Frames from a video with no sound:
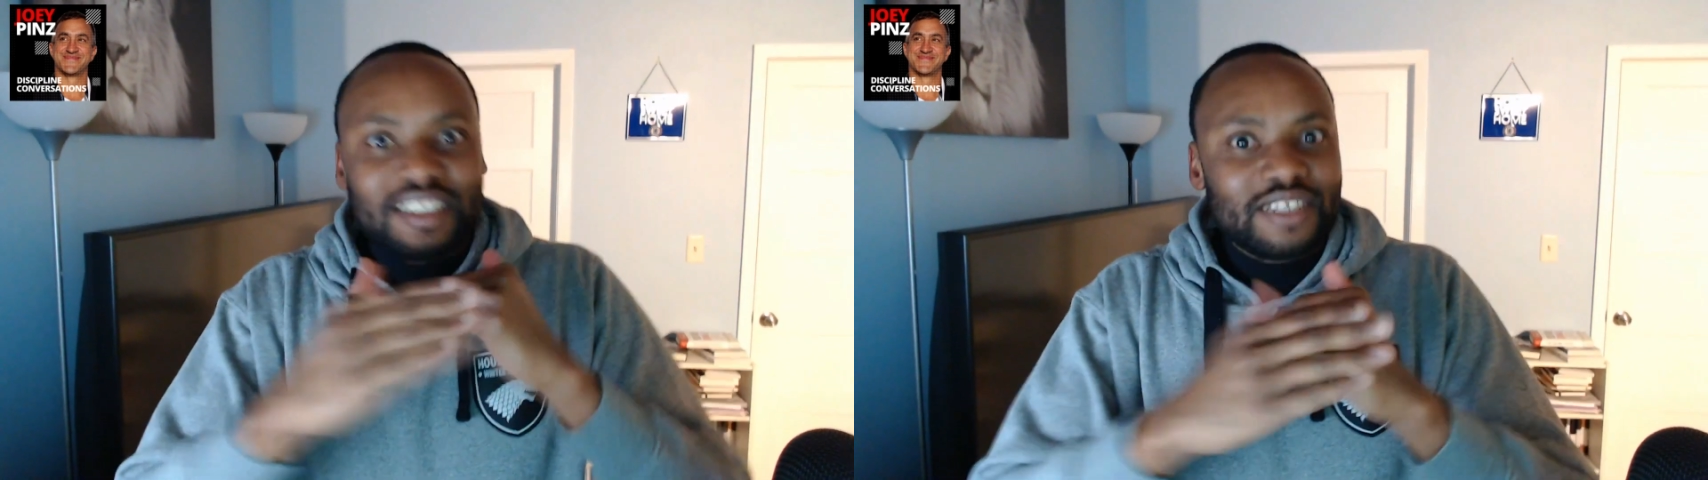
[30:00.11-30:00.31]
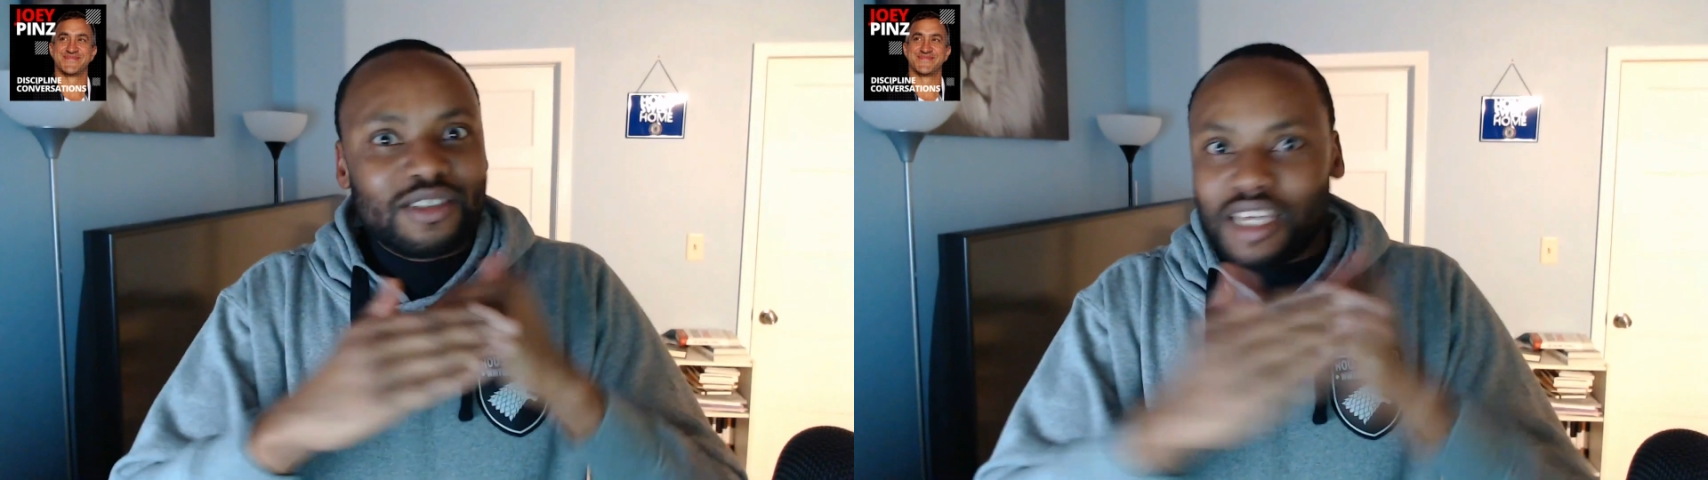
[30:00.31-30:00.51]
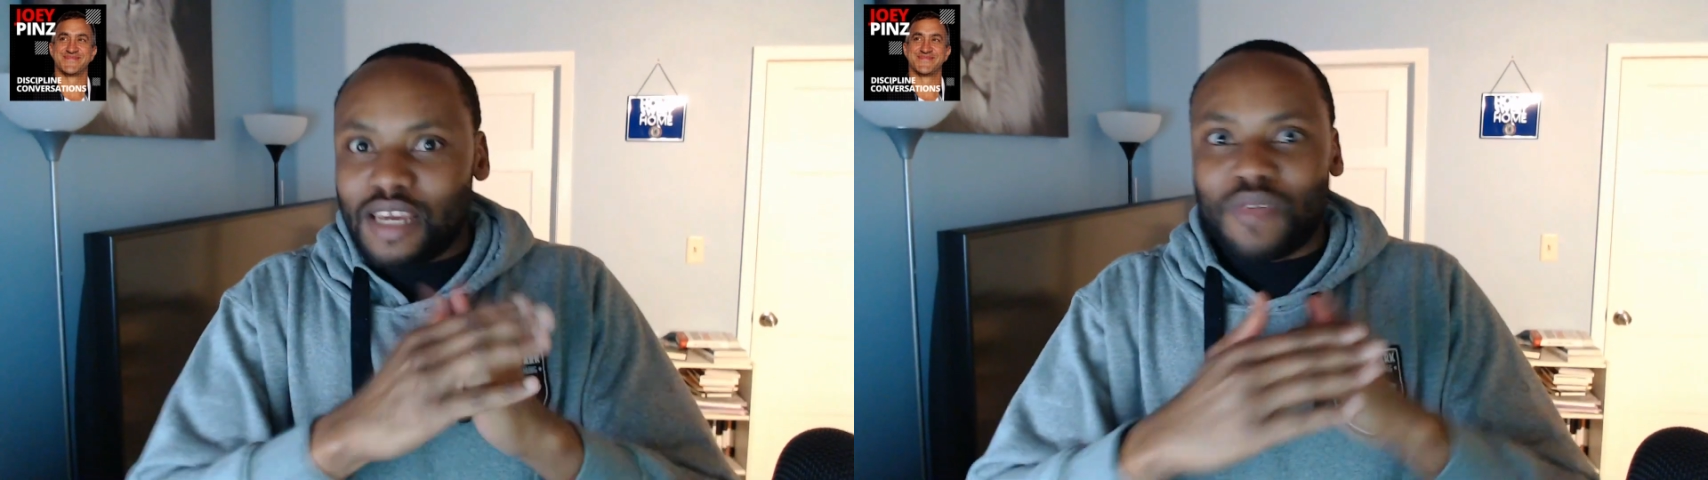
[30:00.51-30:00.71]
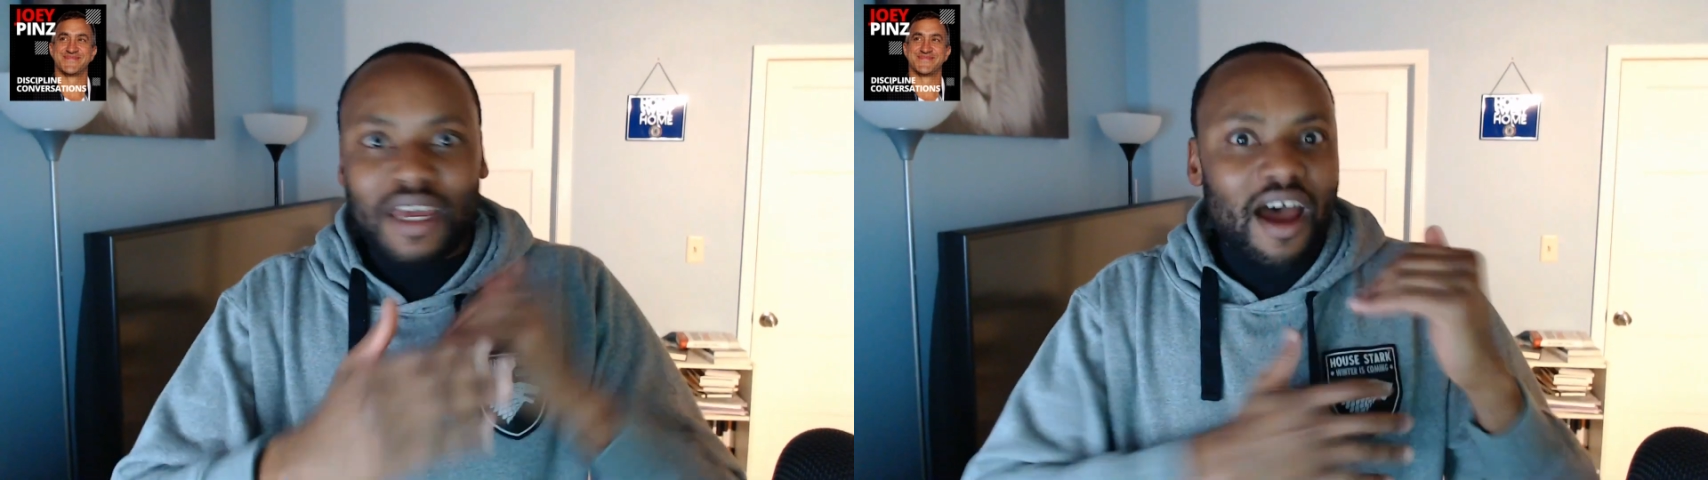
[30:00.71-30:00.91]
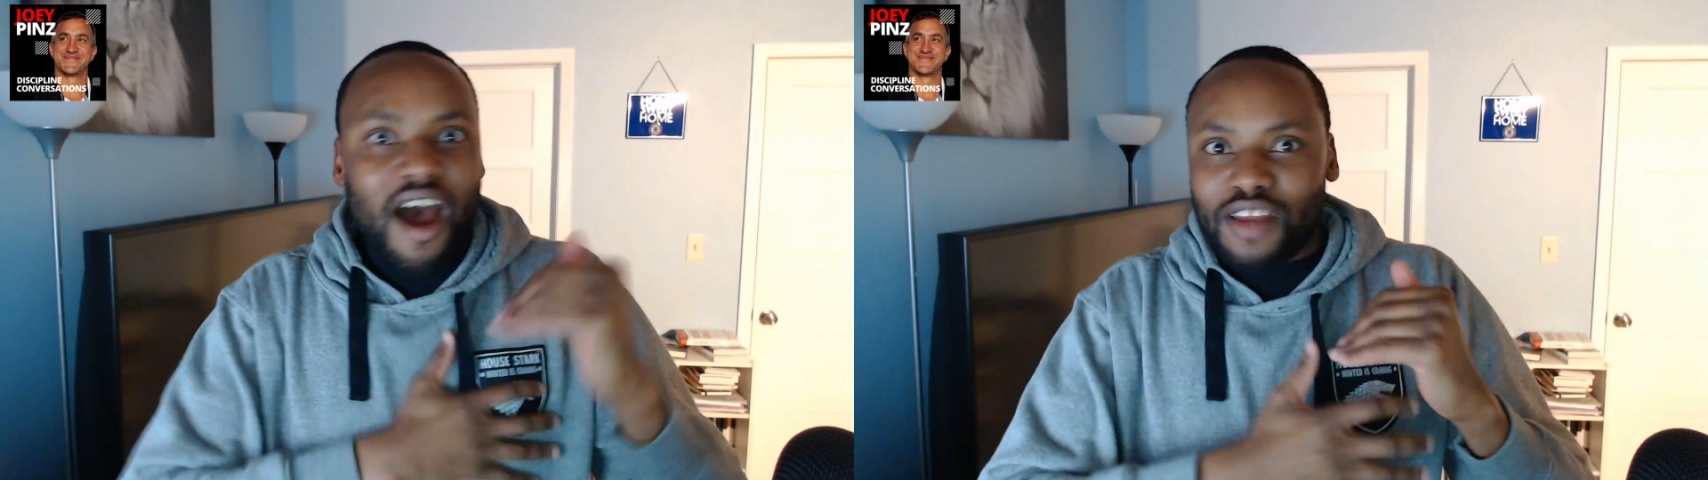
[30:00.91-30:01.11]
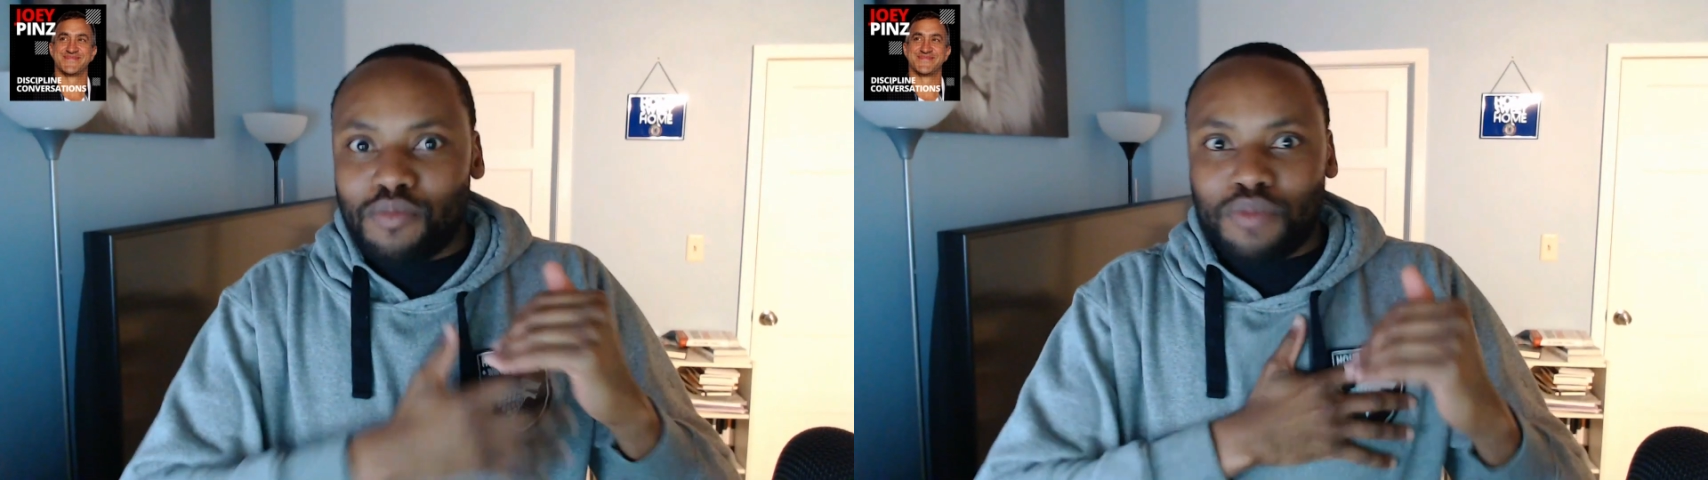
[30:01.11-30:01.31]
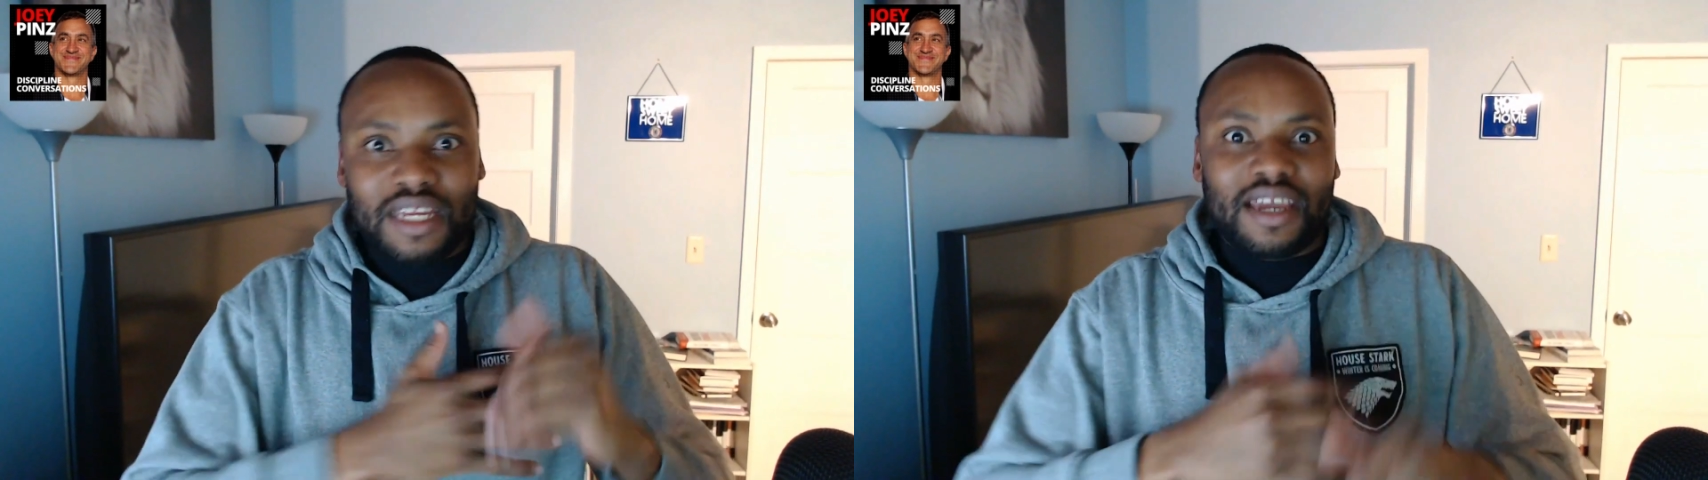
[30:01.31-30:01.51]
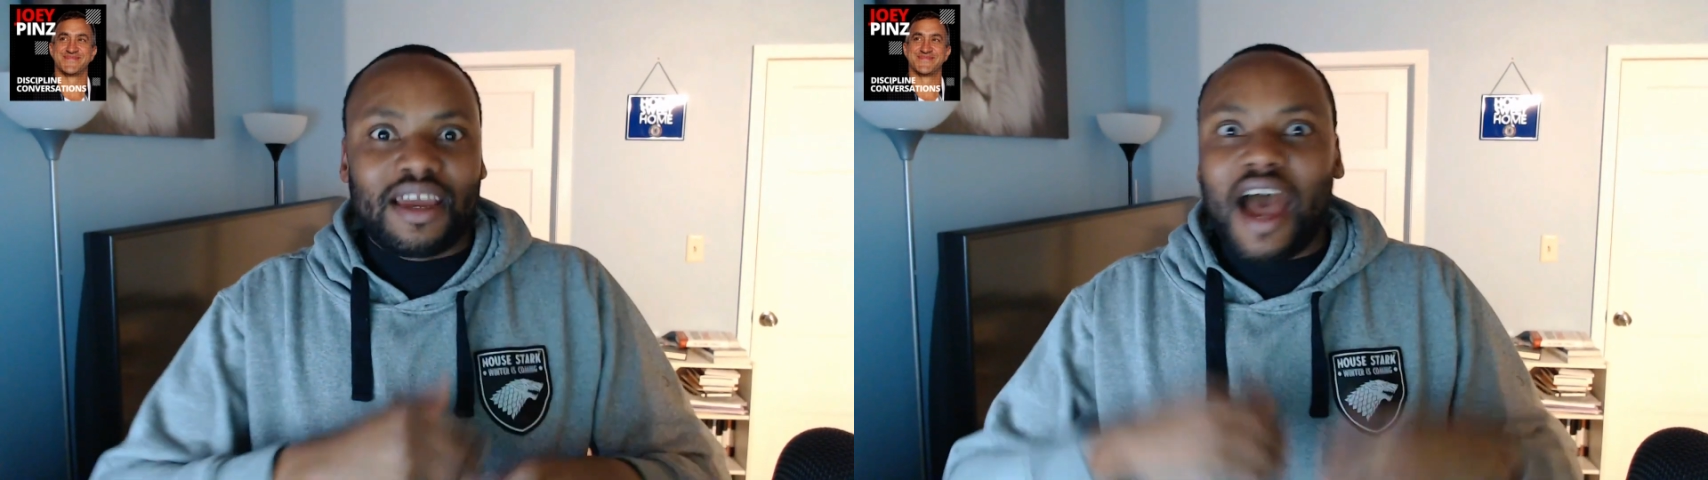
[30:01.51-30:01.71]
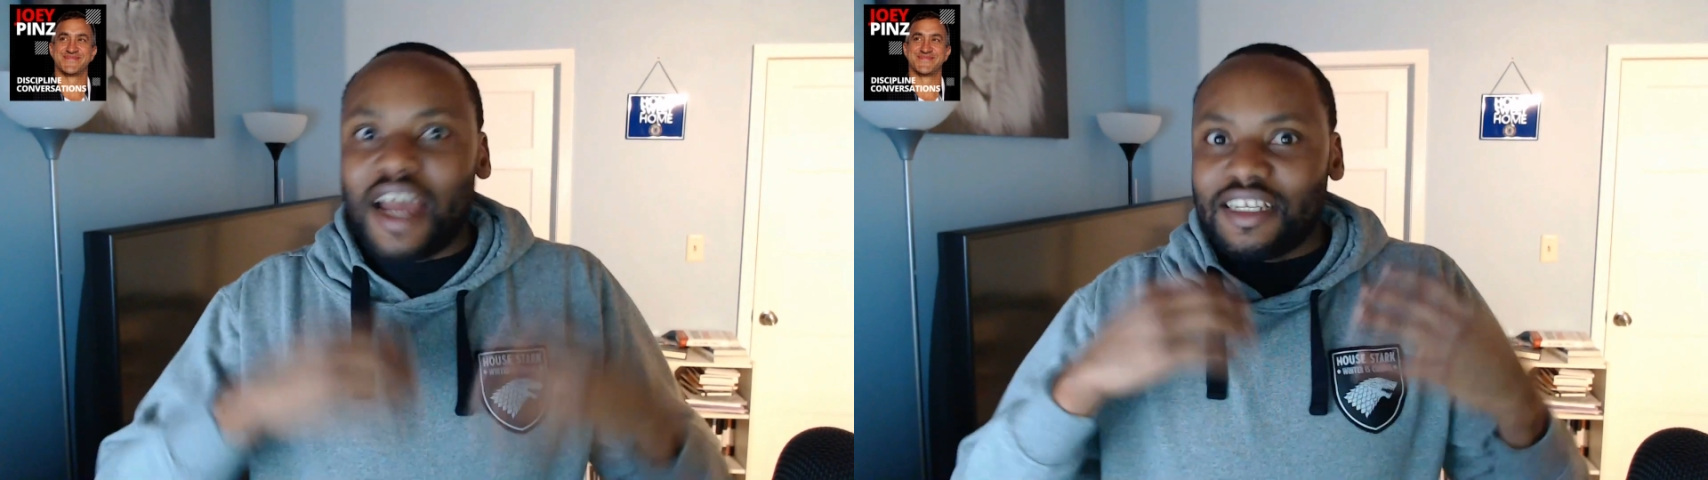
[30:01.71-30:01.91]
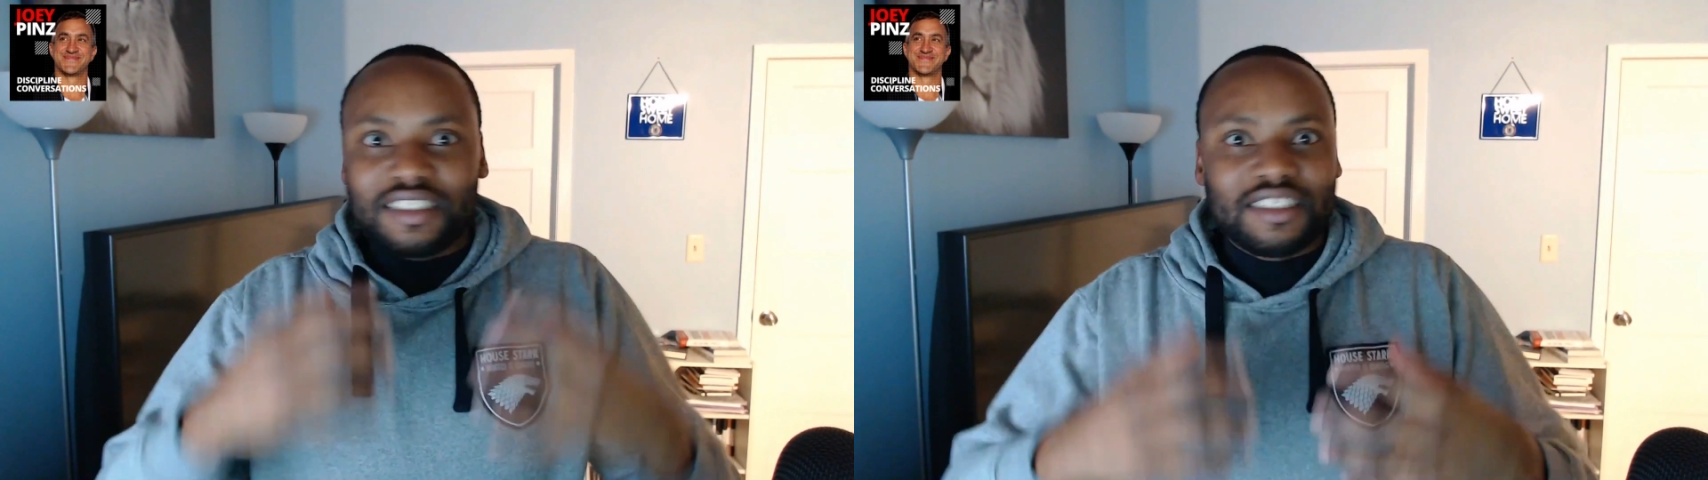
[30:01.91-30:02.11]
I just need to keep that heart beating.